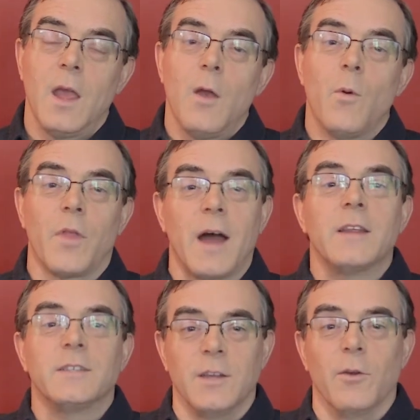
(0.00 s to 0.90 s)
Well, that
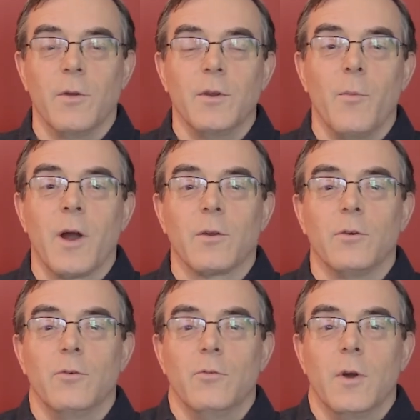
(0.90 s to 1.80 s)
is, no matter
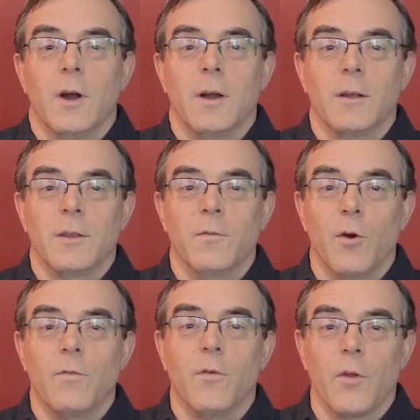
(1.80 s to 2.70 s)
who you
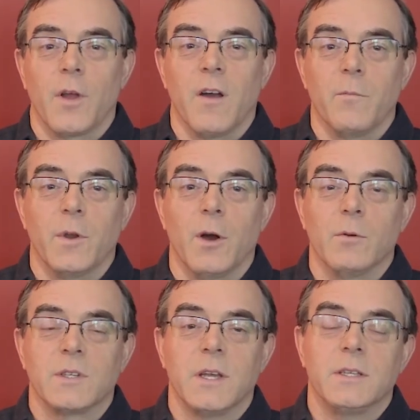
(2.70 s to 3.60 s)
vote for, the government
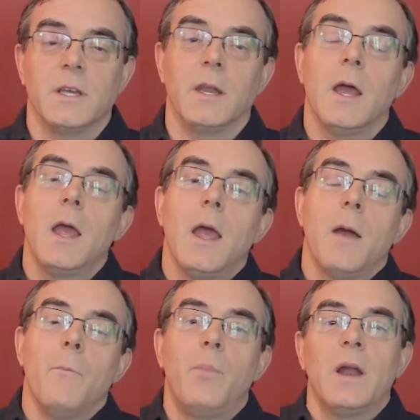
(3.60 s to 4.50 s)
always gets in.
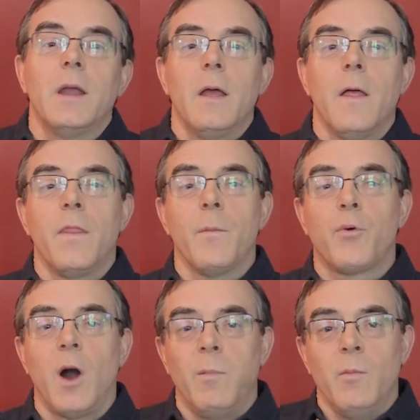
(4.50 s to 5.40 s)
But the
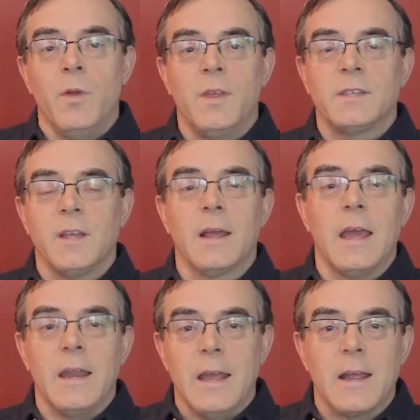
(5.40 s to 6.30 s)
problem with this,
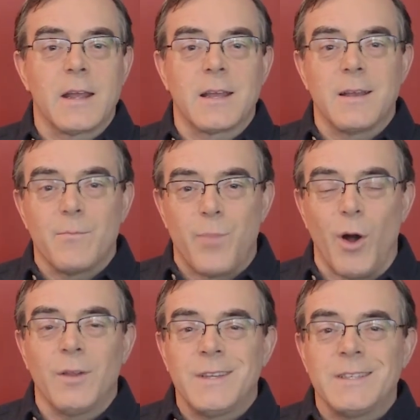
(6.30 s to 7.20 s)
again,
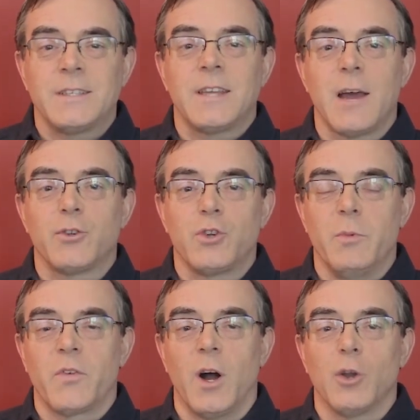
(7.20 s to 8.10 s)
politics is downstream
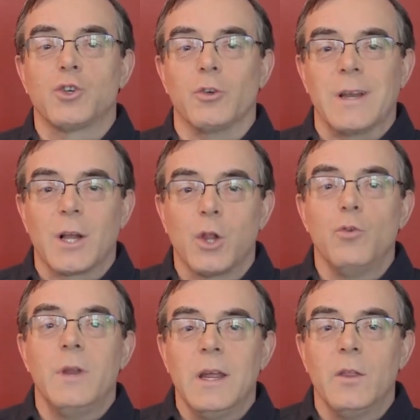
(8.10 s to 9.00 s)
of culture,
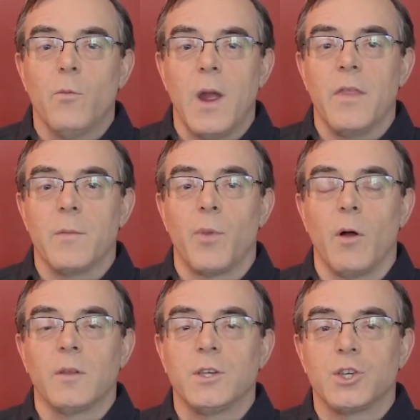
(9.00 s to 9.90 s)
including in the way that
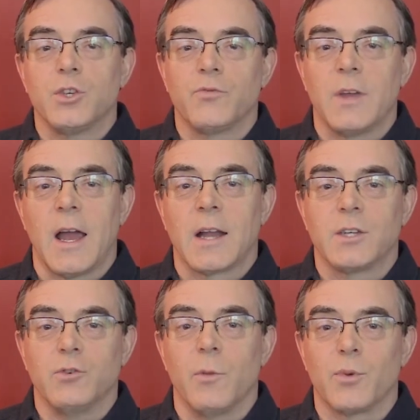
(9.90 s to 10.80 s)
politicians
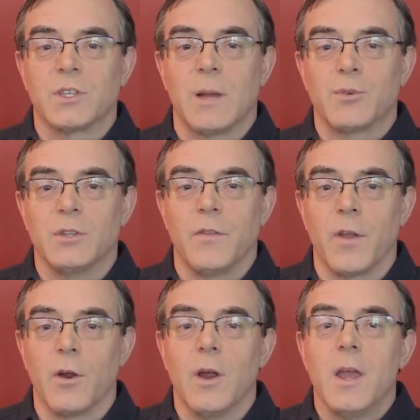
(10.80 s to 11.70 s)
react to a perception that
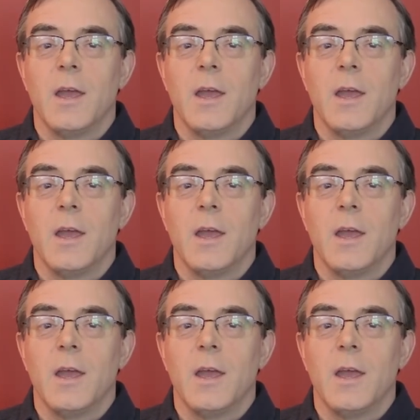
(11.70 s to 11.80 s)
they're